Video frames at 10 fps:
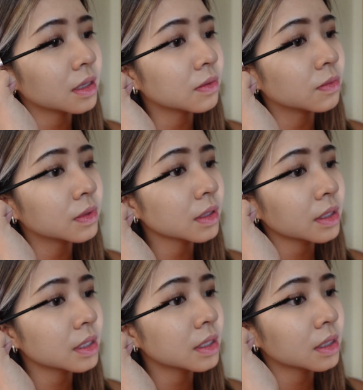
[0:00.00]
it
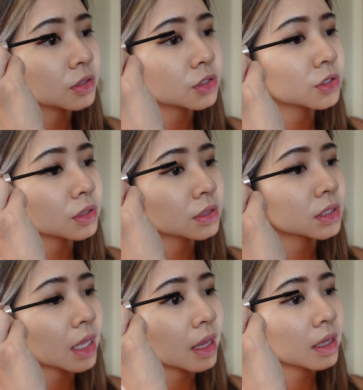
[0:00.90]
really ensures
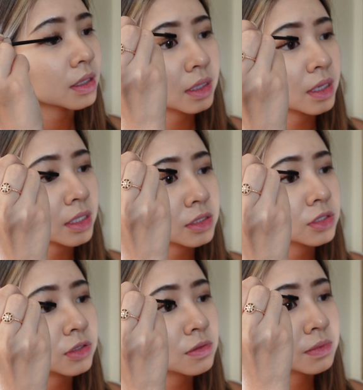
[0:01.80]
that the next
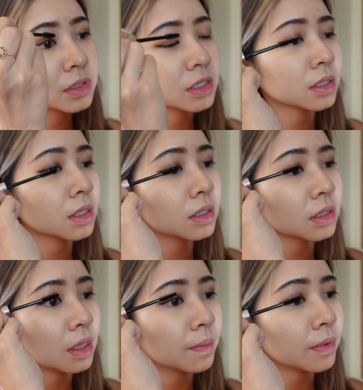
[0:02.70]
tube doesn't
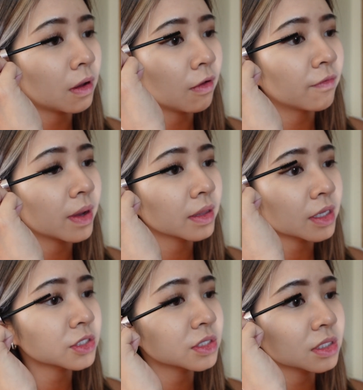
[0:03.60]
clump all of my
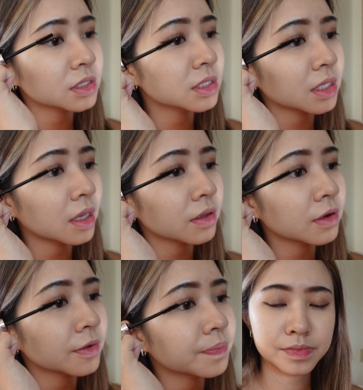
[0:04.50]
lashes together